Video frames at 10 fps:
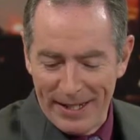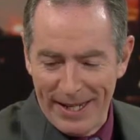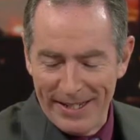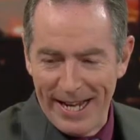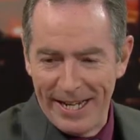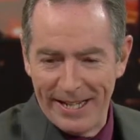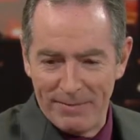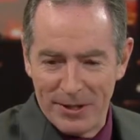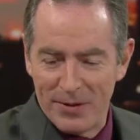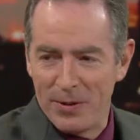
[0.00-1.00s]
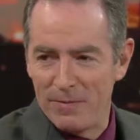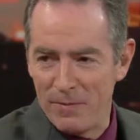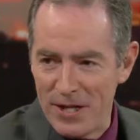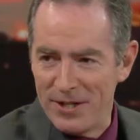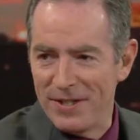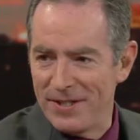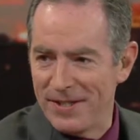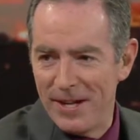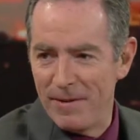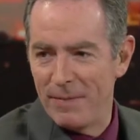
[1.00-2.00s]
and, and getting them to sort of reach
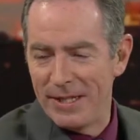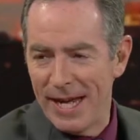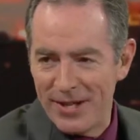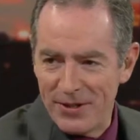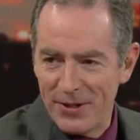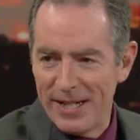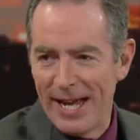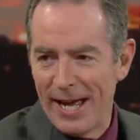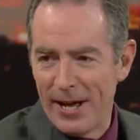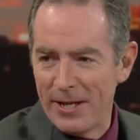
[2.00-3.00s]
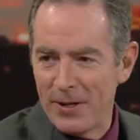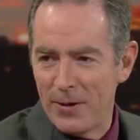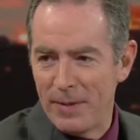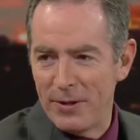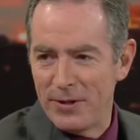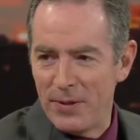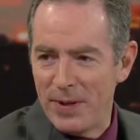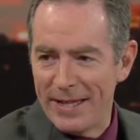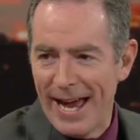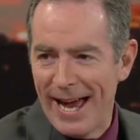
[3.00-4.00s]
their potential and how, how you go about
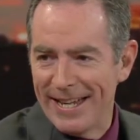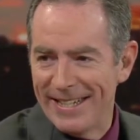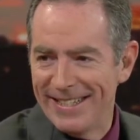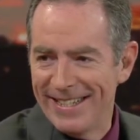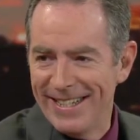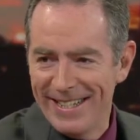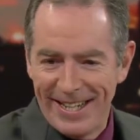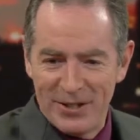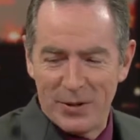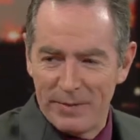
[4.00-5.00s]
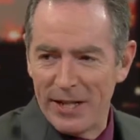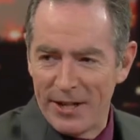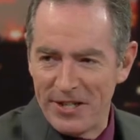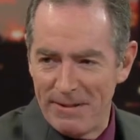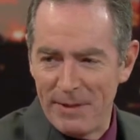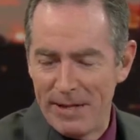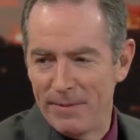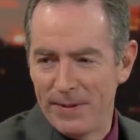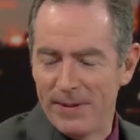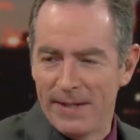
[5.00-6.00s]
doing that and and sort of touching
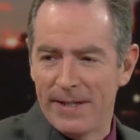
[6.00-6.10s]
people?